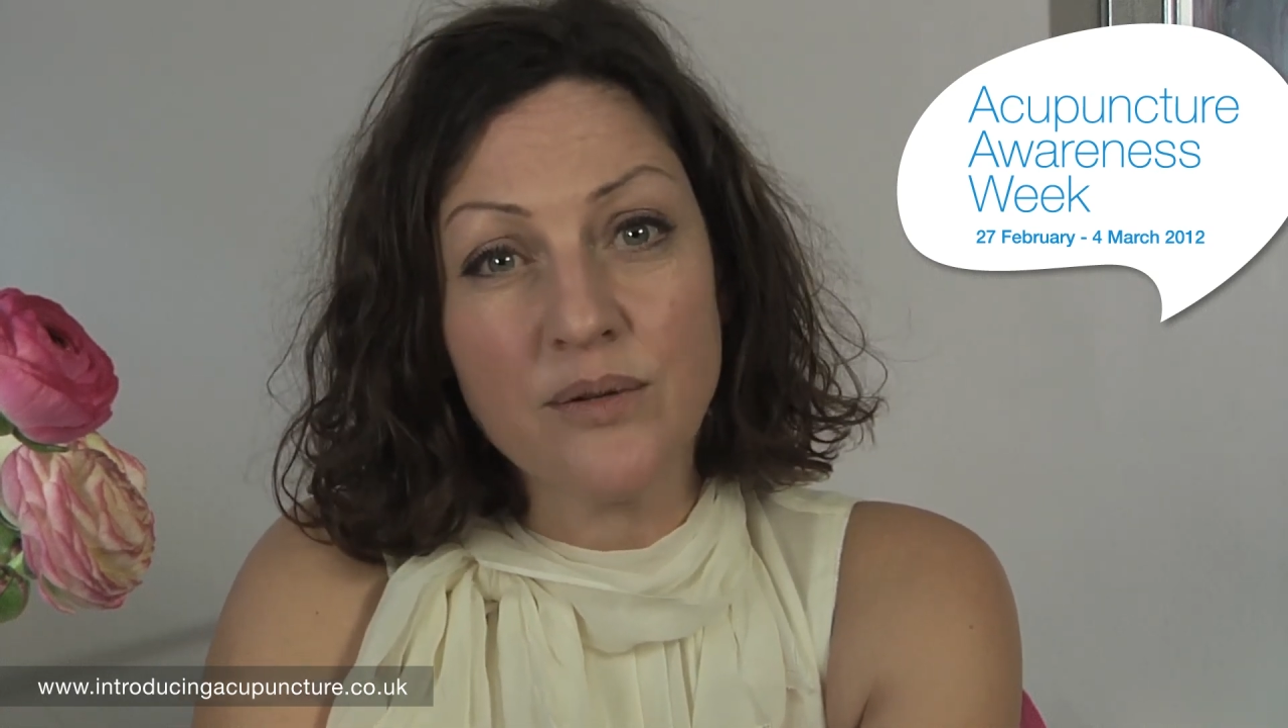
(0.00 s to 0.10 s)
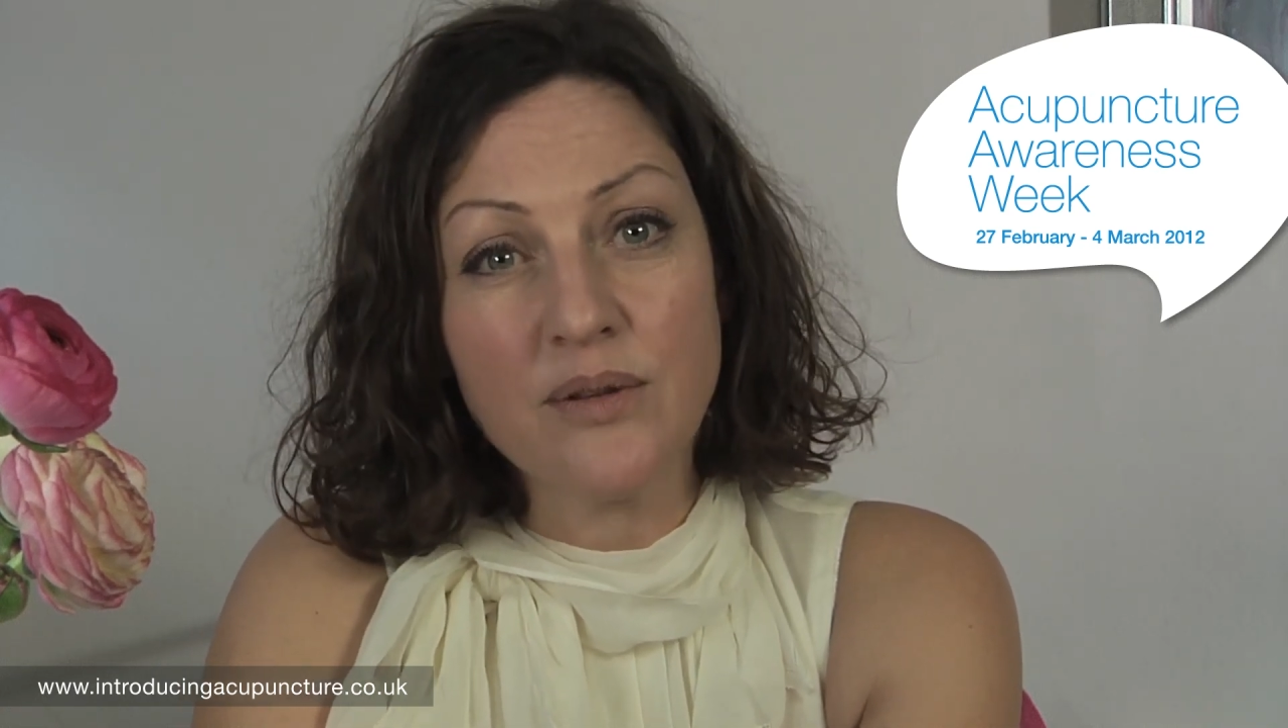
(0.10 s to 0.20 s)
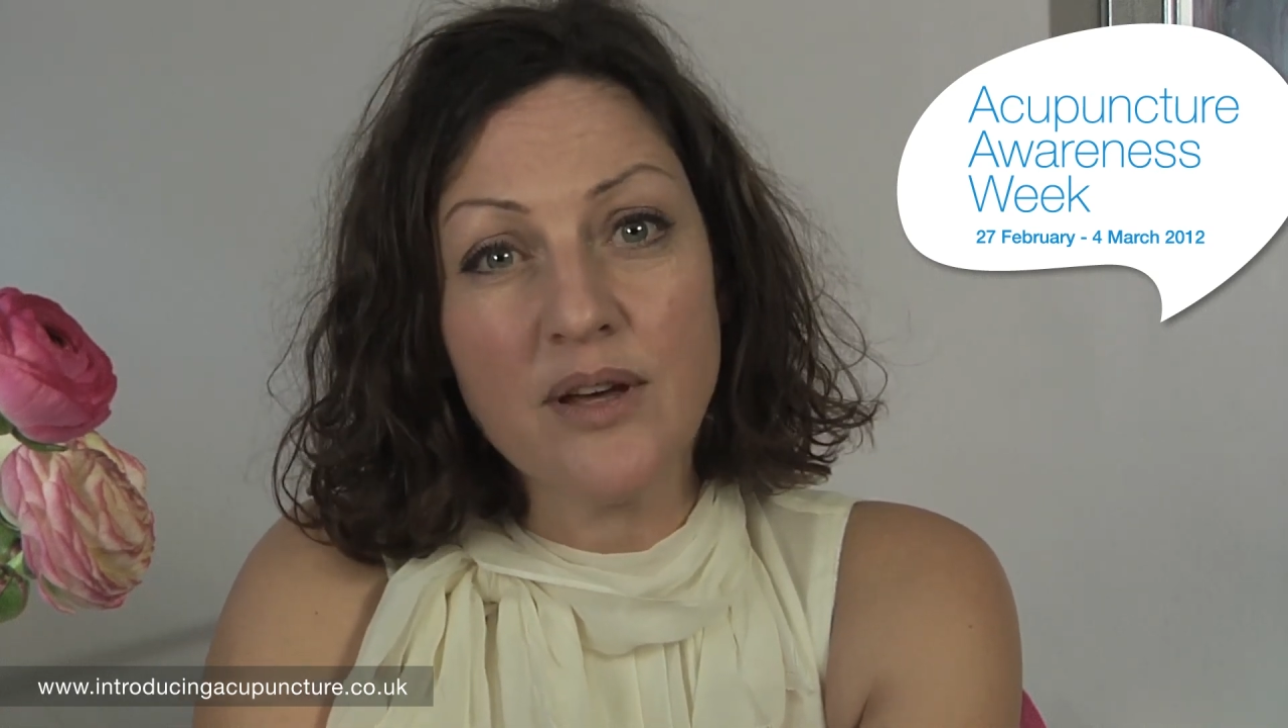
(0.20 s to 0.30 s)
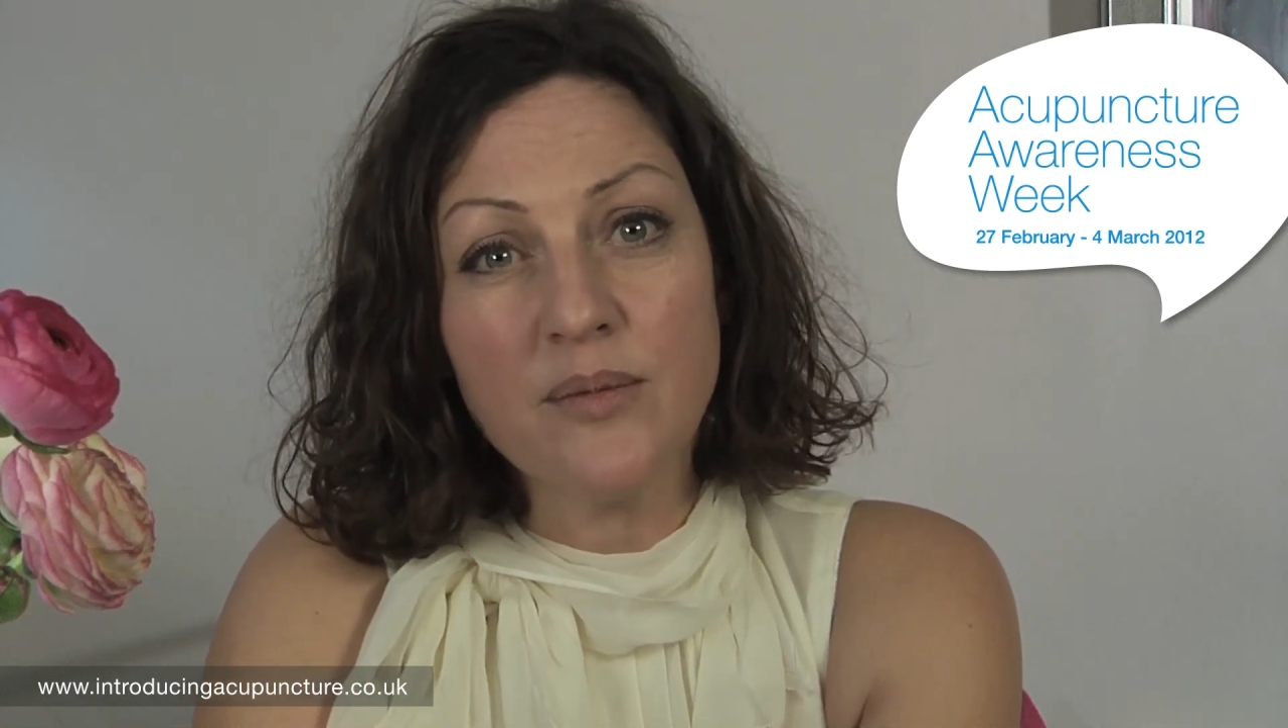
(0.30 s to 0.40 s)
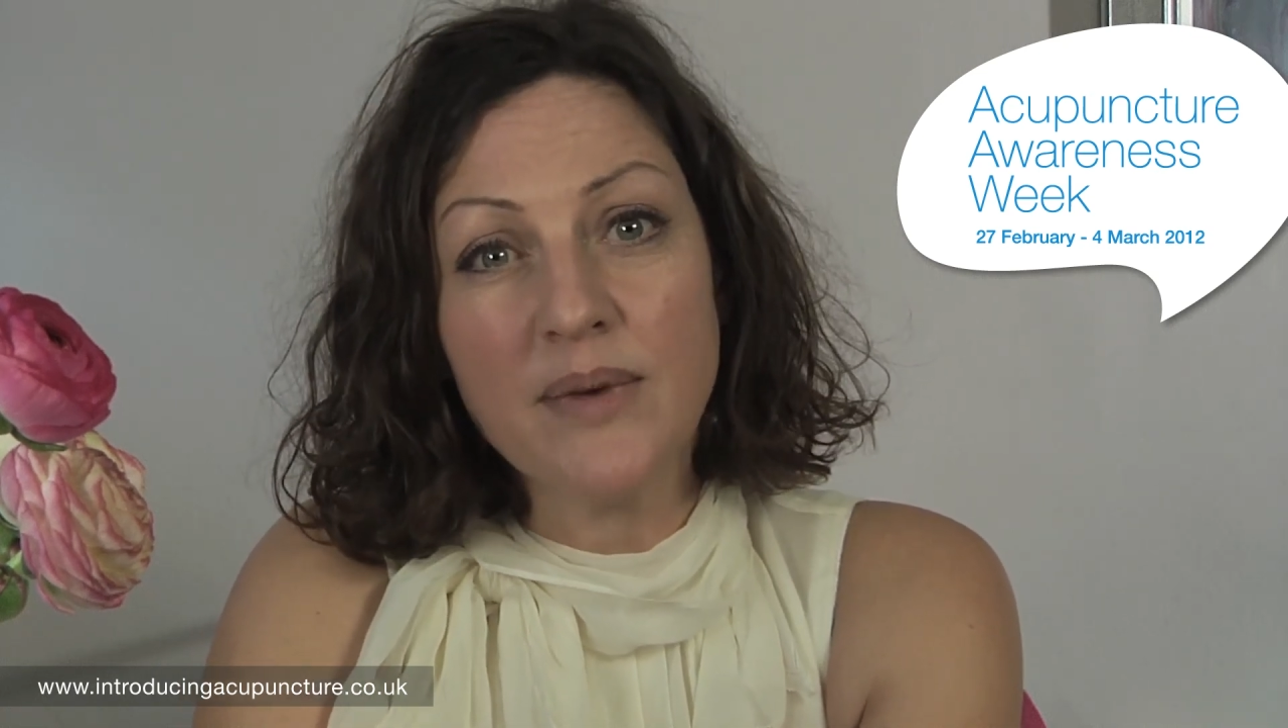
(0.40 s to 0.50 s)

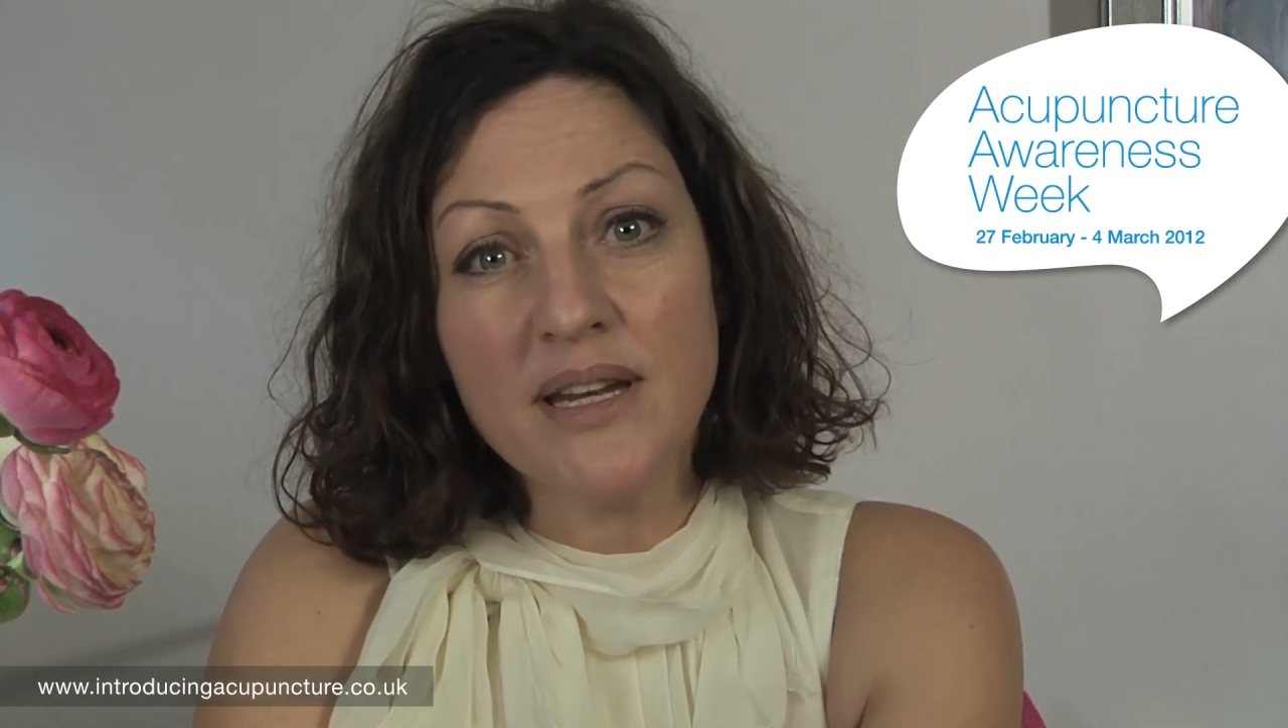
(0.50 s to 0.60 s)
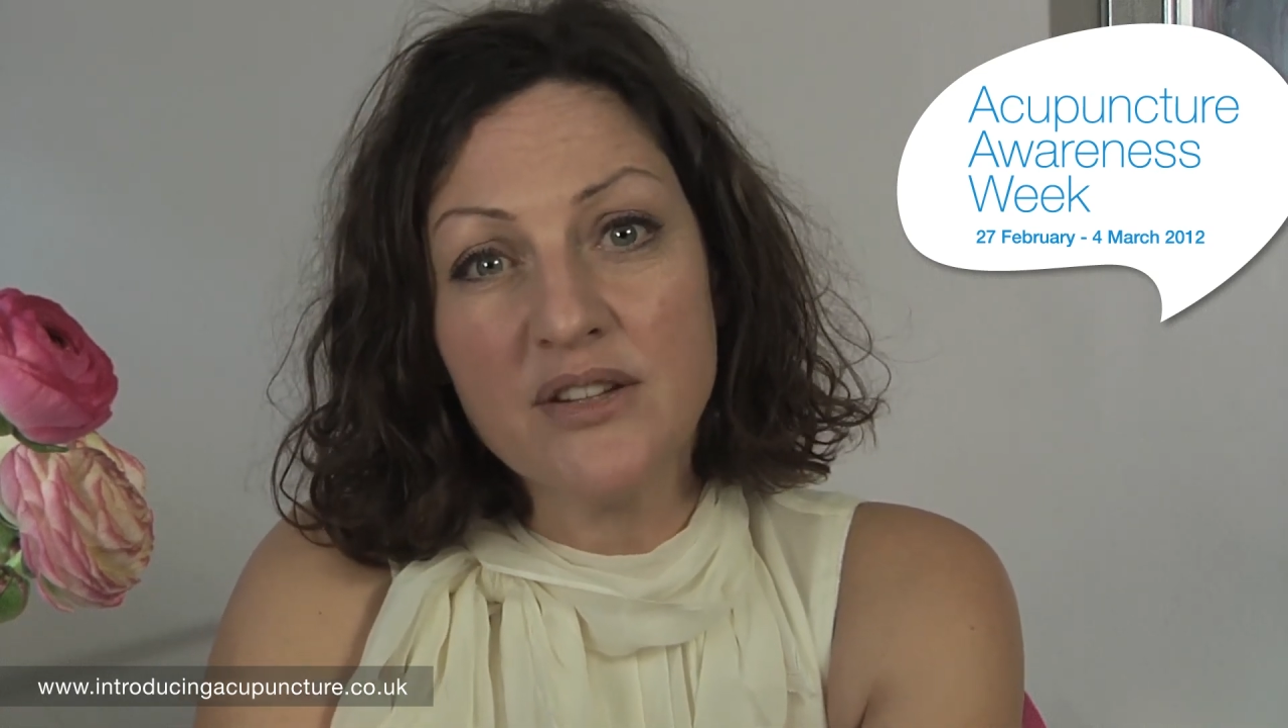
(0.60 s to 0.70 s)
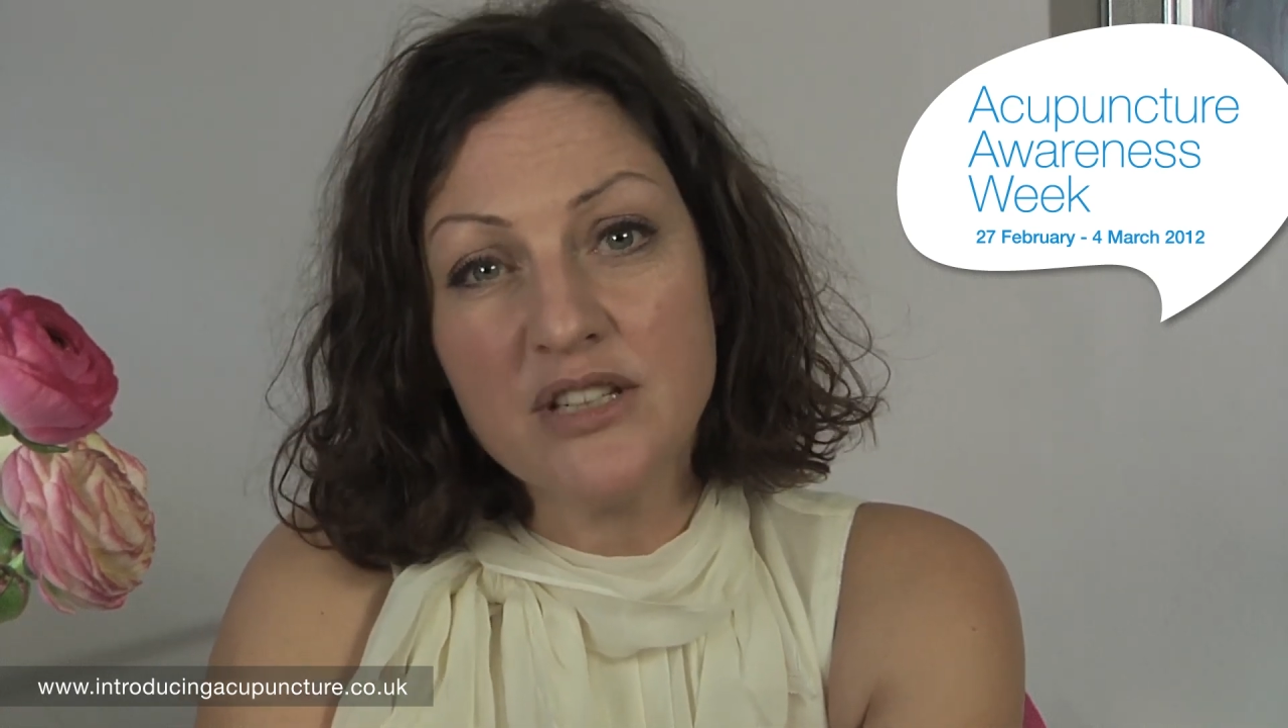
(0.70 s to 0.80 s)
although many